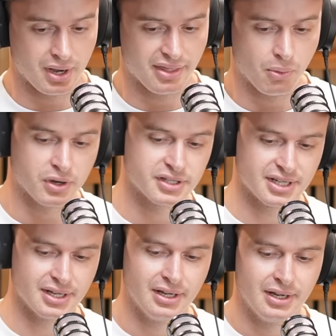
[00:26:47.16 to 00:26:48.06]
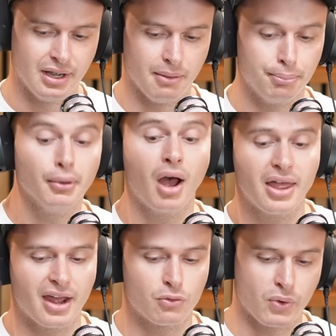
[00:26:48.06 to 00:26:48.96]
one, and they wanted to
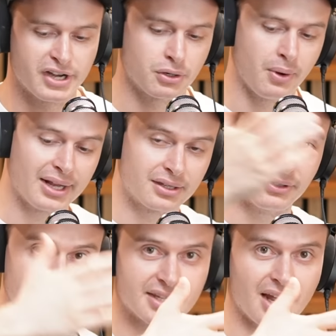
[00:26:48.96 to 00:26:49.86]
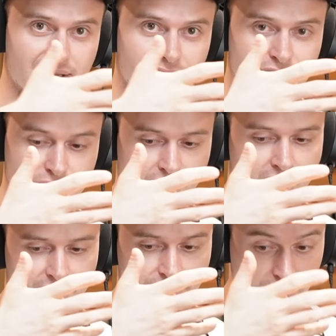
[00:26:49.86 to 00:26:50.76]
apply that retroactively starting
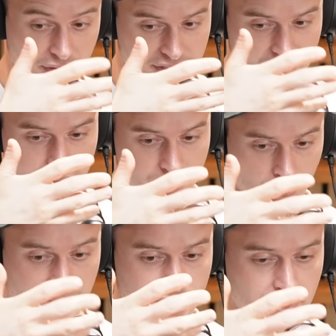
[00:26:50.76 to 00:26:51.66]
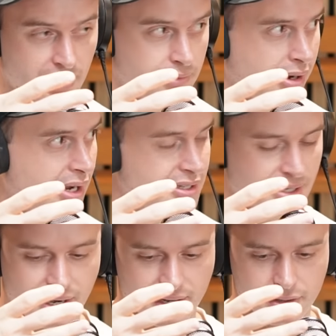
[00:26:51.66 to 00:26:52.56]
July first, twenty twenty-three. And to
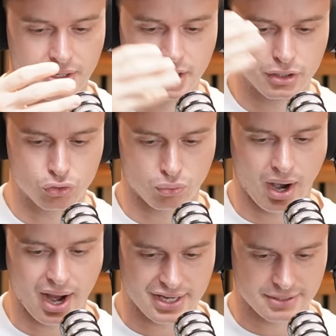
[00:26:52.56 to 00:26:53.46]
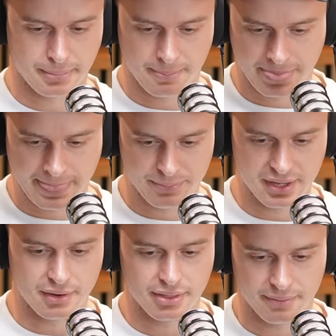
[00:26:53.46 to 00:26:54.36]
kind of grasp,
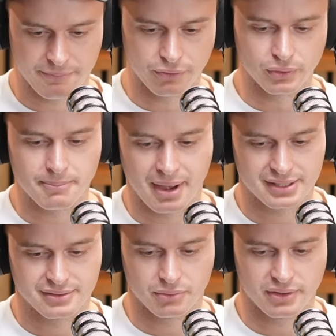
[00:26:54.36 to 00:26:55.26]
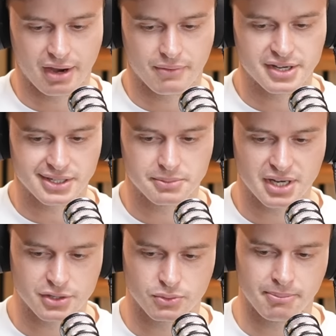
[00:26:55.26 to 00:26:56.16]
you know, the full impact of what that regime
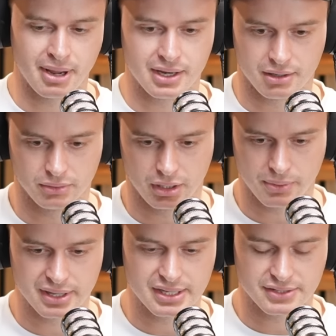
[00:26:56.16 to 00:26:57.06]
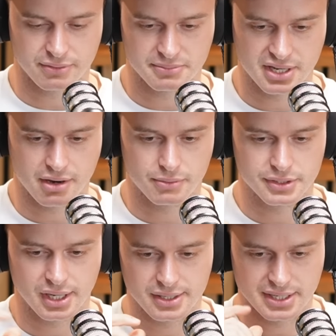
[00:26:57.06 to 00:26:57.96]
change would mean, I'll, I'll read this from Sierra
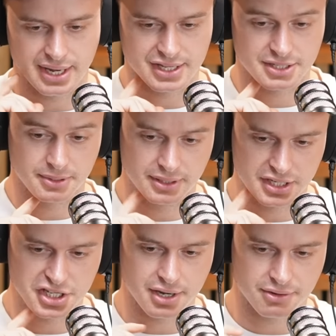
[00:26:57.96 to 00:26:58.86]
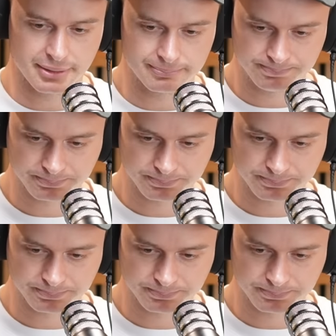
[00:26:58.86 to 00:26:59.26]
Rutile's announcement in January.